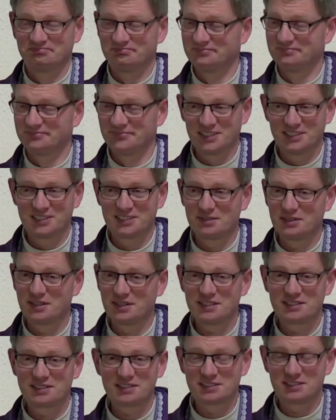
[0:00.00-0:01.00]
that's the way it
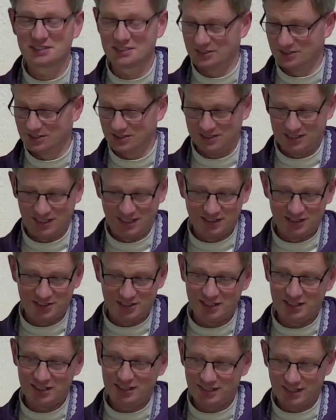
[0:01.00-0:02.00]
is, just take the
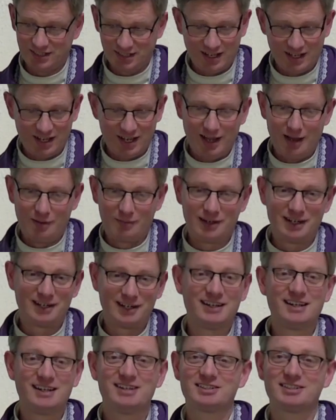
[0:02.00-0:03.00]
child. I mean,
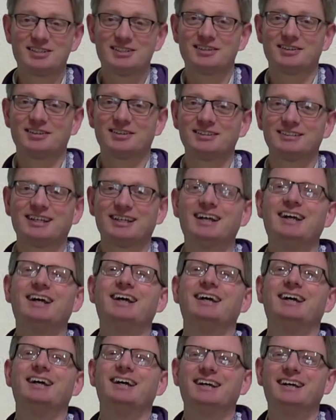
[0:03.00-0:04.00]
he just sits there and goes, and
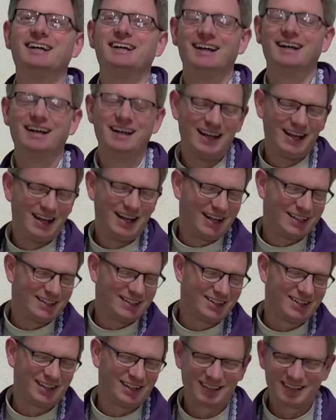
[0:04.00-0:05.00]
you're
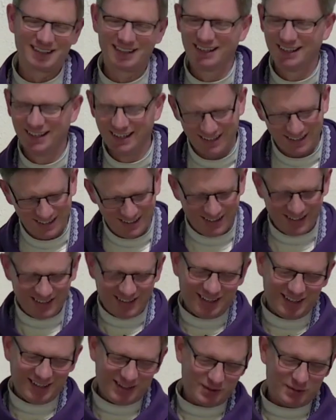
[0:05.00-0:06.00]
like,
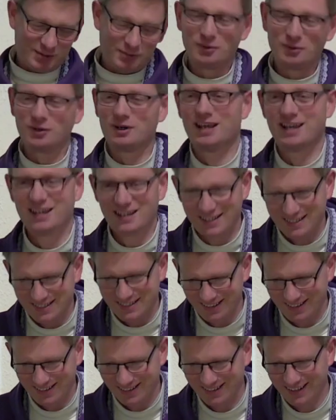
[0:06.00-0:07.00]
we're late.
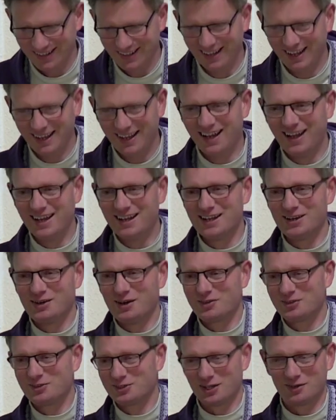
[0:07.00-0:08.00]
now I have
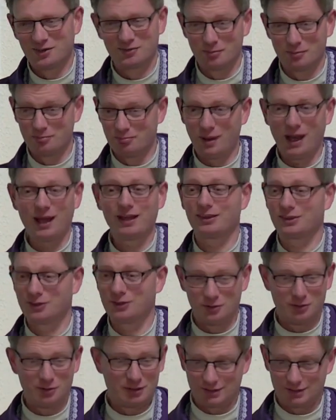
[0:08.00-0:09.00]
to, I have to bath you
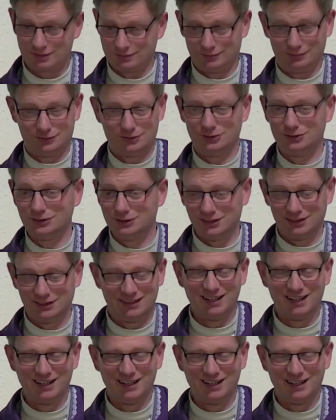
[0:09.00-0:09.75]
because I'm genie.